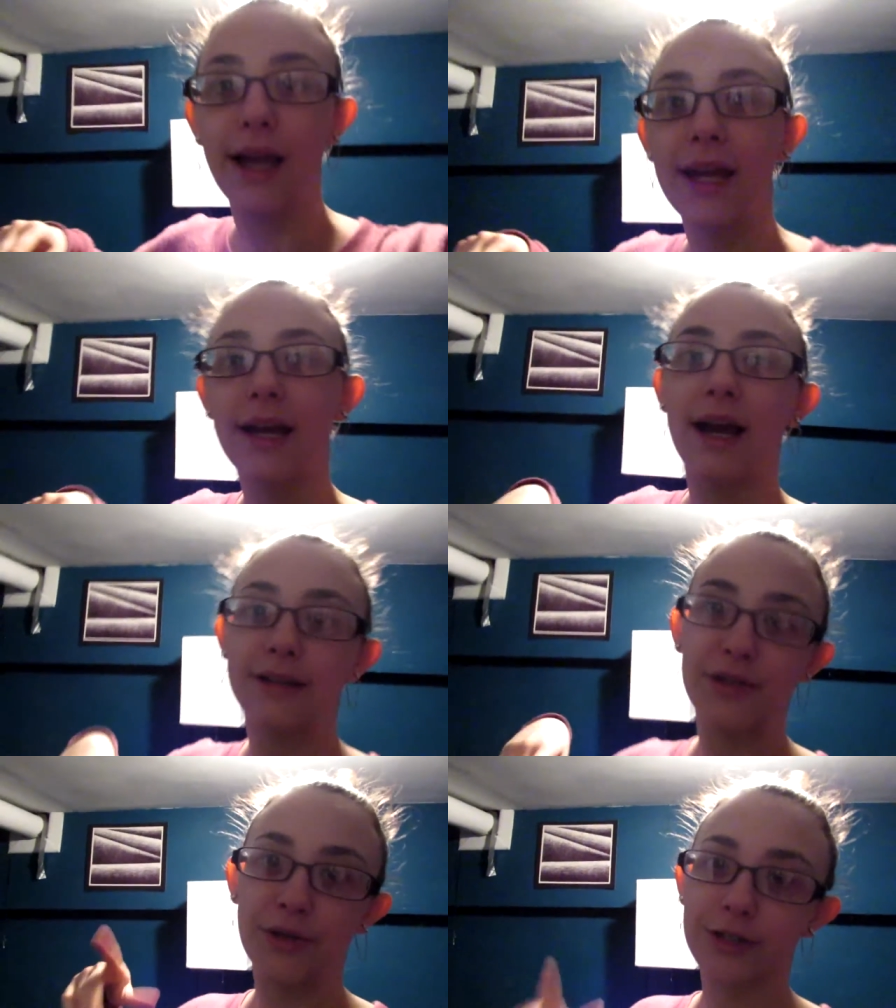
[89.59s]
Hey
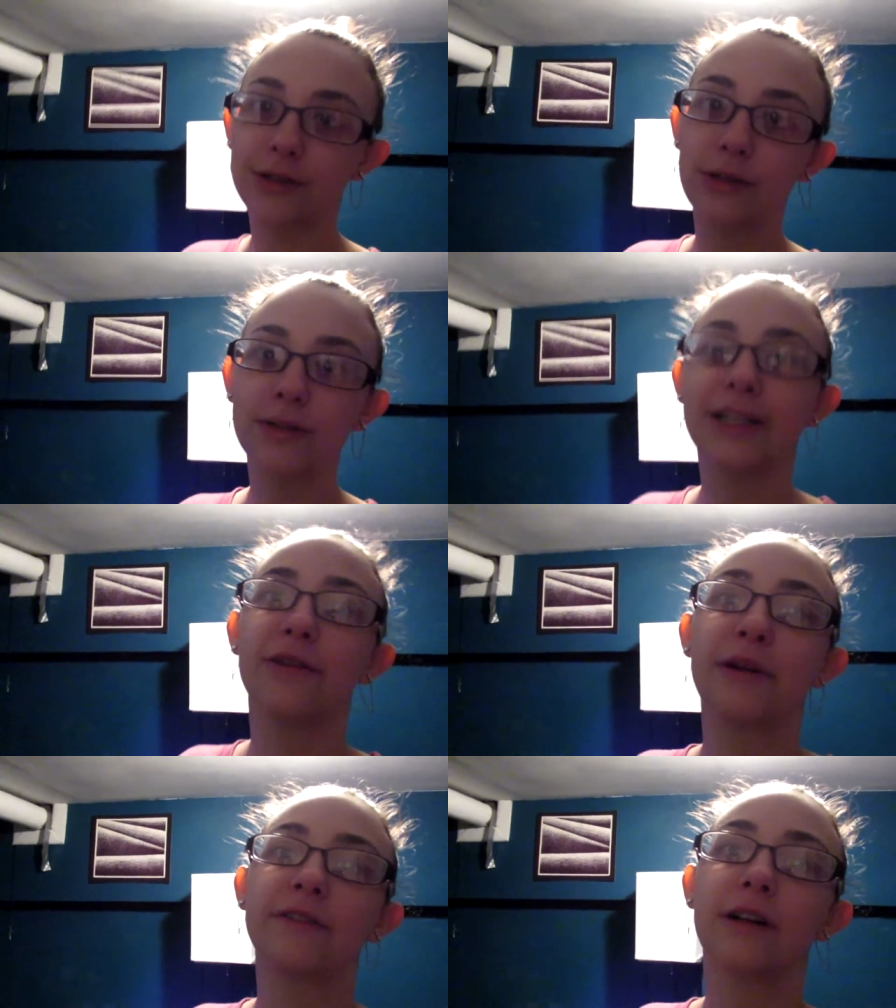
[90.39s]
guys, so I just closed
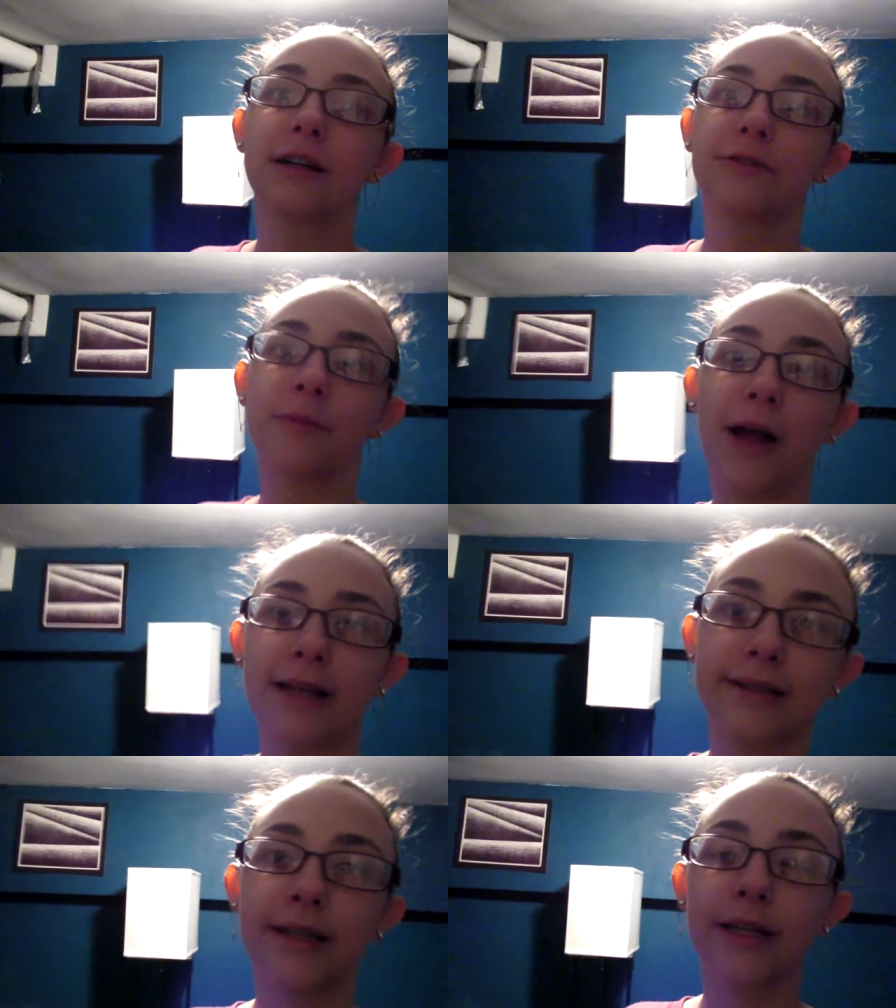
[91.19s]
out my vlog from
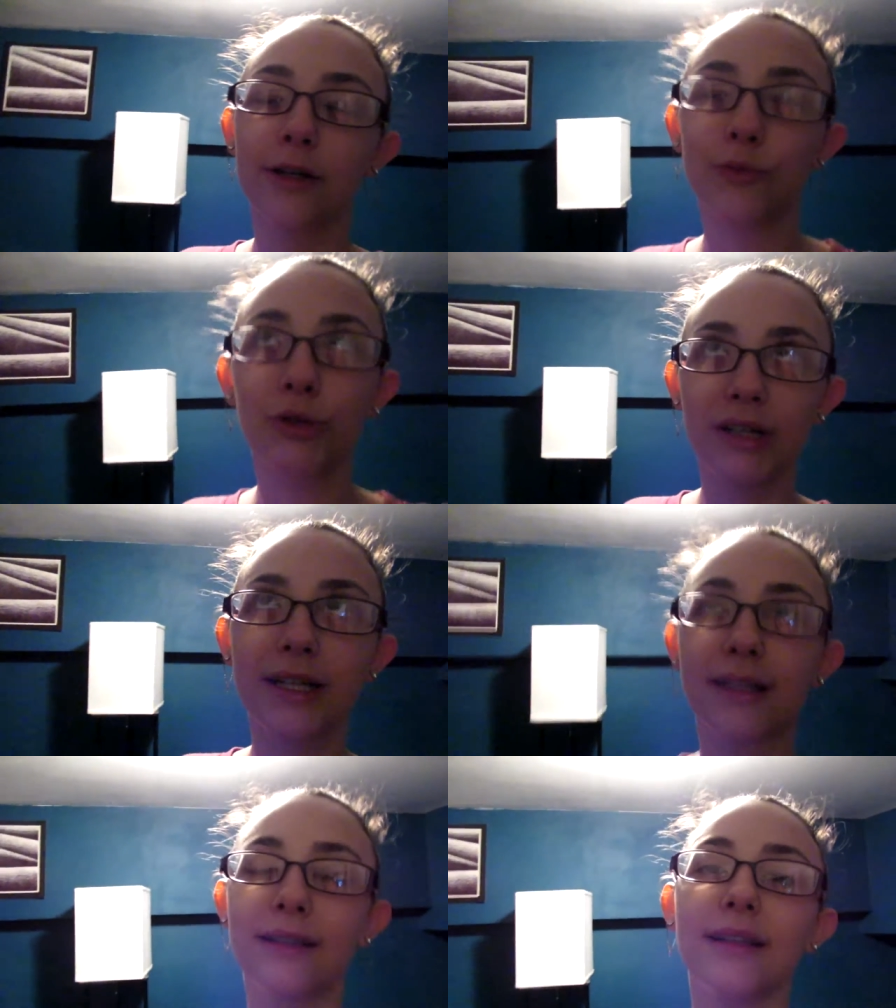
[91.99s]
last night. Good
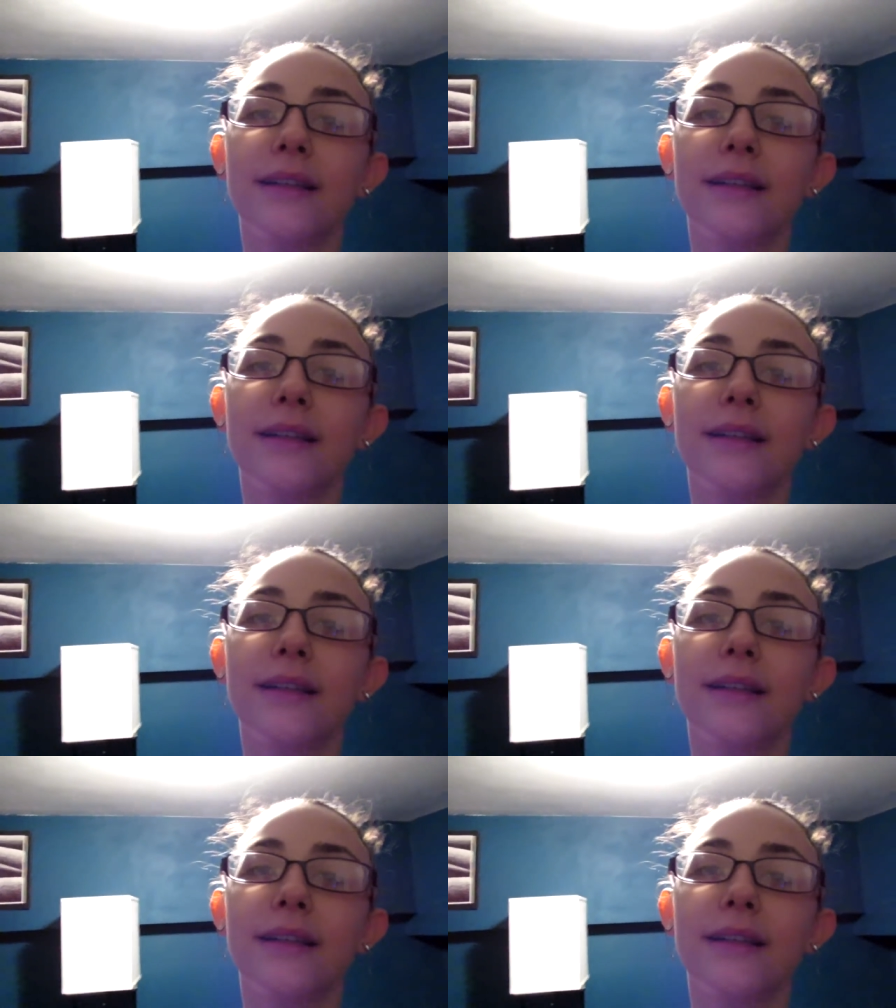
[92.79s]
morning.